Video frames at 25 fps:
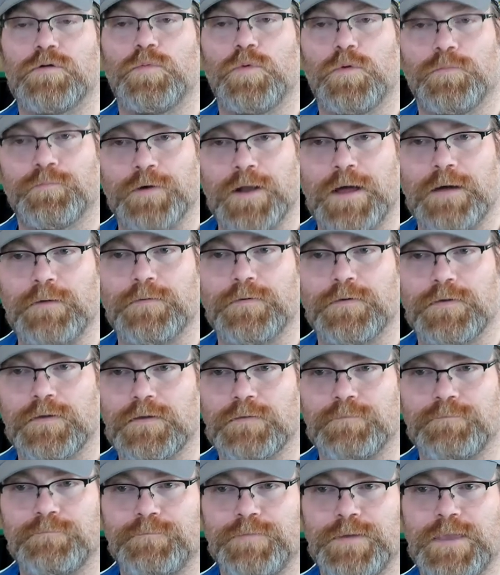It will
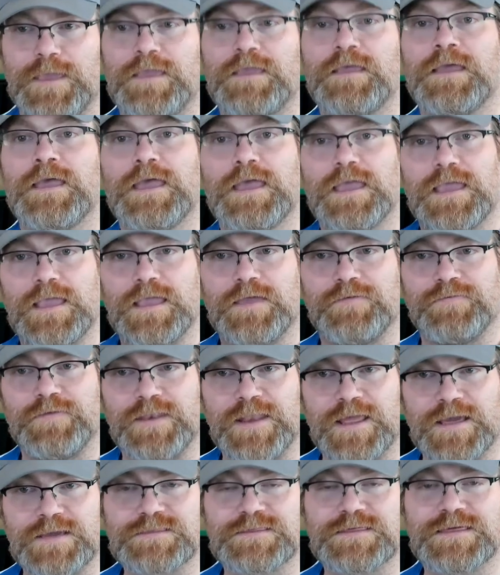probably be in the
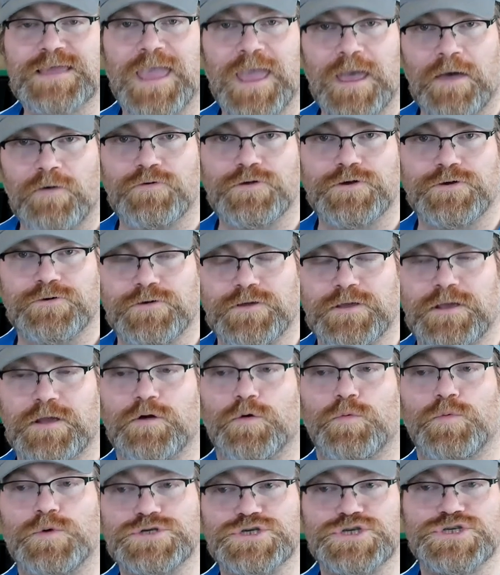next calendar
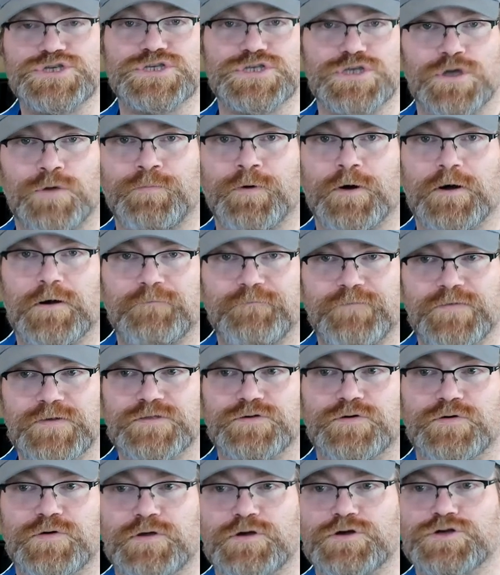year, which is still part of
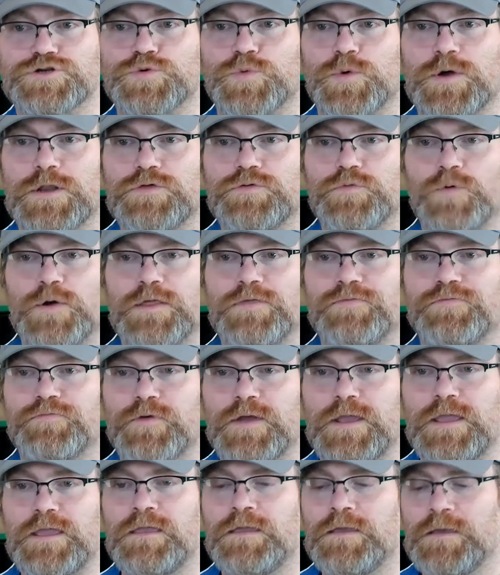fiscal year
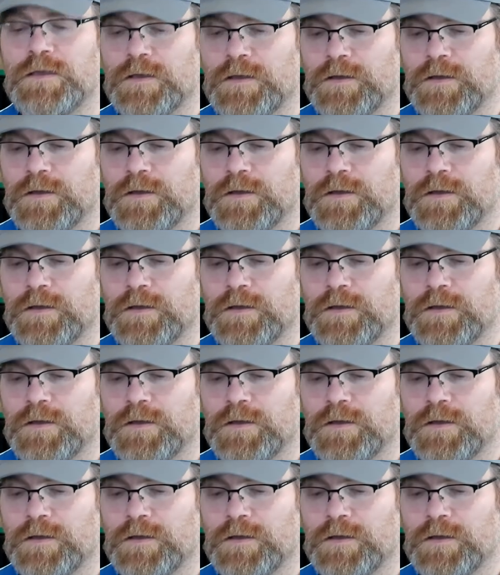2023.